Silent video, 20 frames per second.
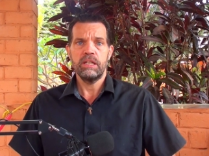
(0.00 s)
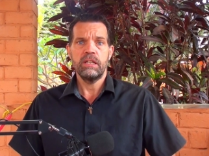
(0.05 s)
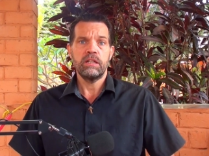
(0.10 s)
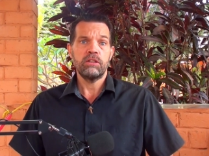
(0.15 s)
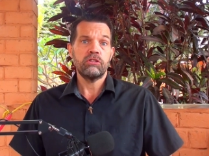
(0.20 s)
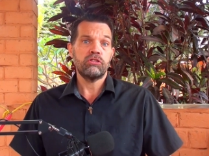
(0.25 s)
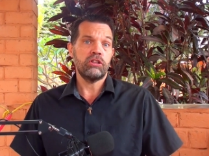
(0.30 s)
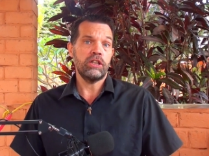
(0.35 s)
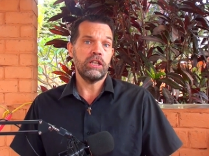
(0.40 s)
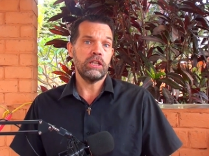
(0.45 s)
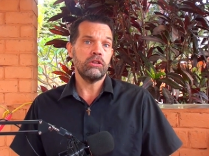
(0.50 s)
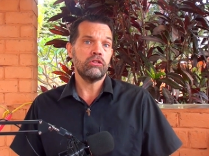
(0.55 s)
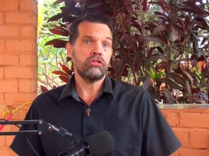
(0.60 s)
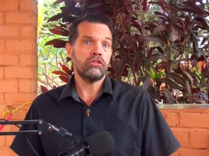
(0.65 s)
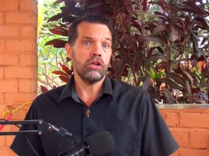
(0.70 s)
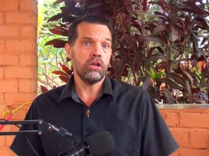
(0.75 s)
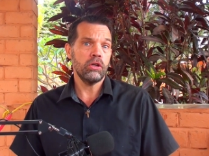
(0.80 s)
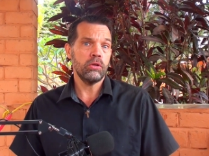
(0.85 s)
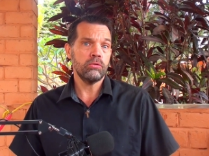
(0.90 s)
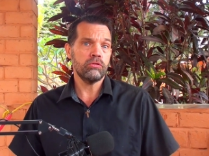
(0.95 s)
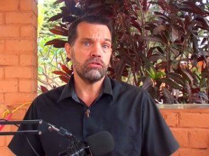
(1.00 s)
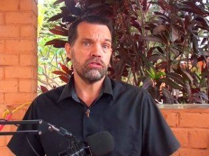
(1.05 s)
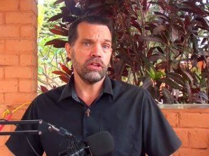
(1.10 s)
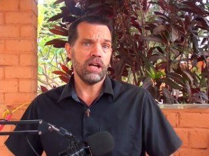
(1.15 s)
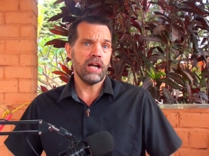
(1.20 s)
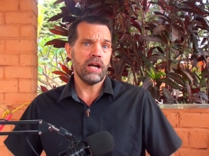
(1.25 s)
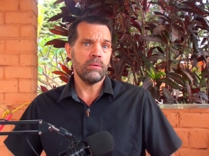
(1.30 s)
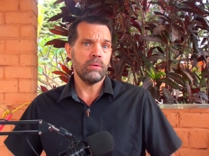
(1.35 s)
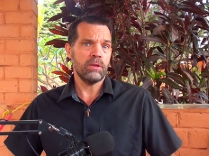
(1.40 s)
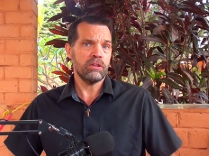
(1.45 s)
Sin shows
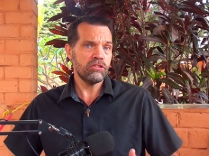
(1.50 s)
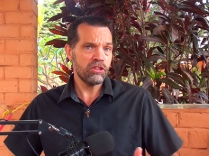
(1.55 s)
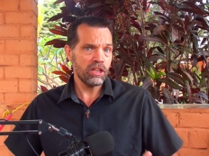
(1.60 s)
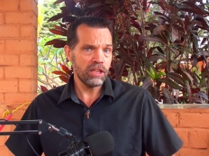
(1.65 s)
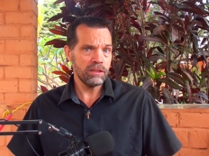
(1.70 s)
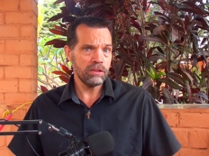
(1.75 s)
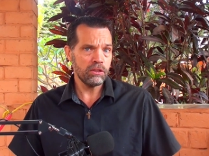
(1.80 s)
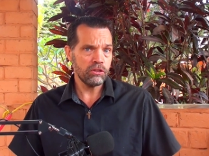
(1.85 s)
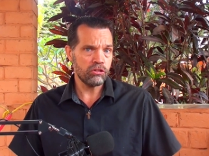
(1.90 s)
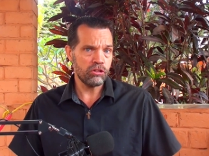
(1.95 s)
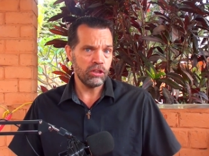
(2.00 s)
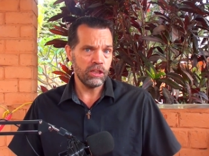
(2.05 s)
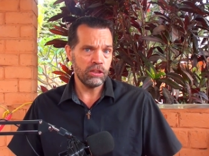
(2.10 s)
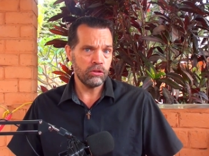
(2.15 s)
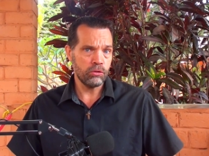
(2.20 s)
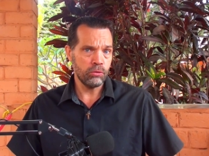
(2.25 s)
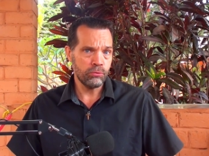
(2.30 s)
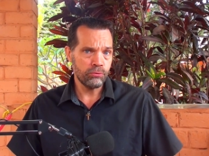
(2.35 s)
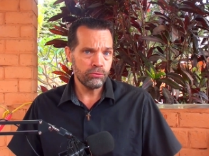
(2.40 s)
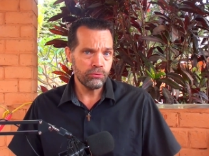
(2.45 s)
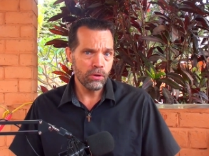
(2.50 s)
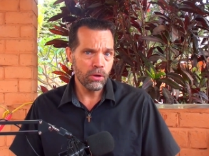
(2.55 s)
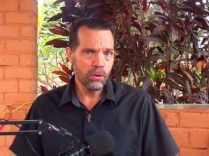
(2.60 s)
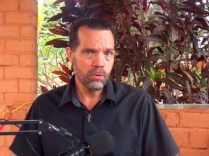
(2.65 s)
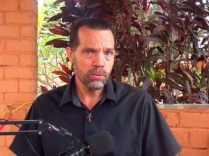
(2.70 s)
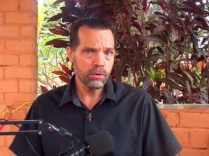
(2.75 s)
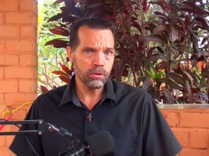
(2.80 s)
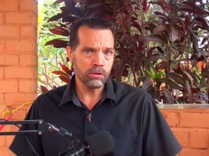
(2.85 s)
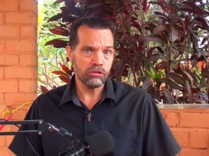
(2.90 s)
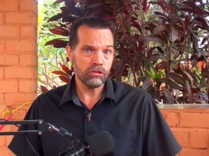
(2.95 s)
our tendency to
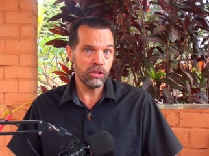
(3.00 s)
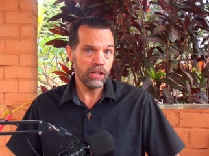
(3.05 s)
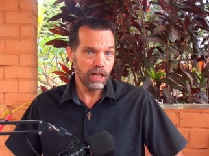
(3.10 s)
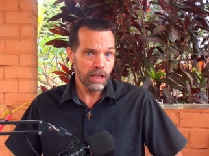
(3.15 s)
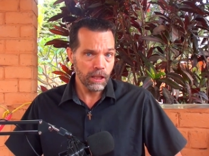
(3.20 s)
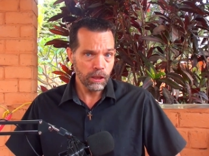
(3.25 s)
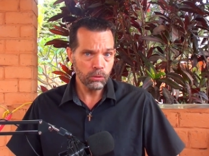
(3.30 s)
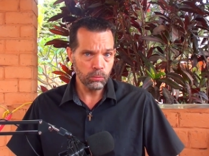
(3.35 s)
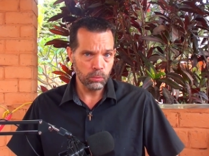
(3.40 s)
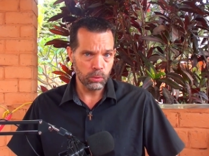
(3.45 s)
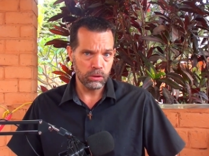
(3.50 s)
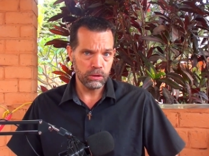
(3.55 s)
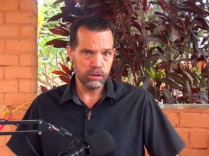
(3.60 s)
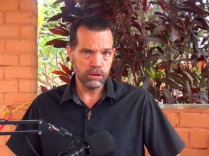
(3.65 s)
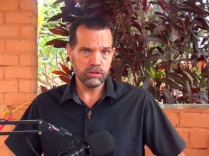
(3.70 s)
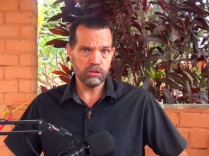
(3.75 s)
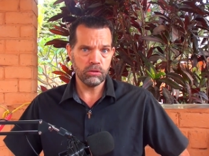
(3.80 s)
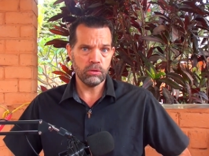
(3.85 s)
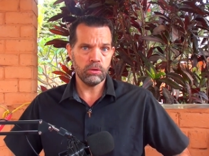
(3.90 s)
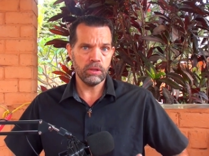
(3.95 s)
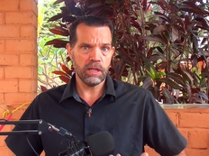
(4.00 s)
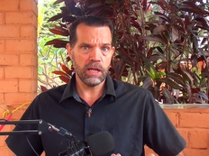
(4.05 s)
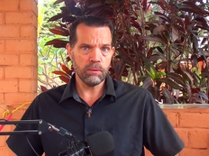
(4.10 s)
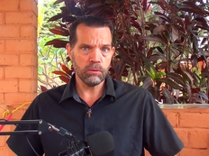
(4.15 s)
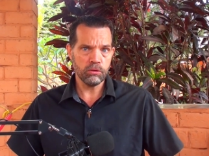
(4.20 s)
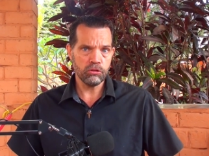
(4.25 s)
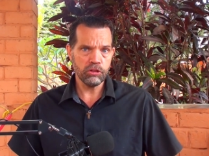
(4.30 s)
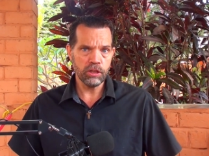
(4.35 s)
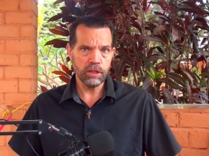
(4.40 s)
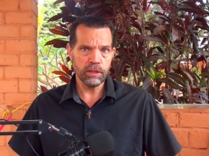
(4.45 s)
focus inward on
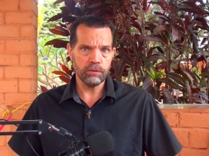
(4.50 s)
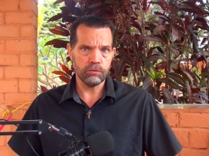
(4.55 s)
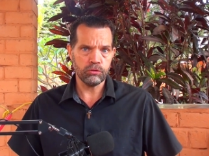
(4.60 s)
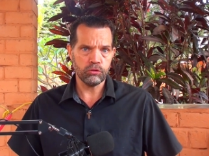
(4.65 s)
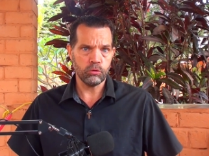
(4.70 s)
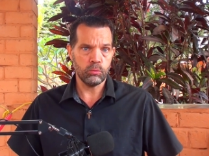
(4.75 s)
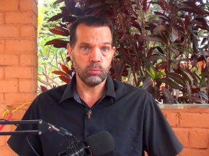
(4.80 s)
ourselves,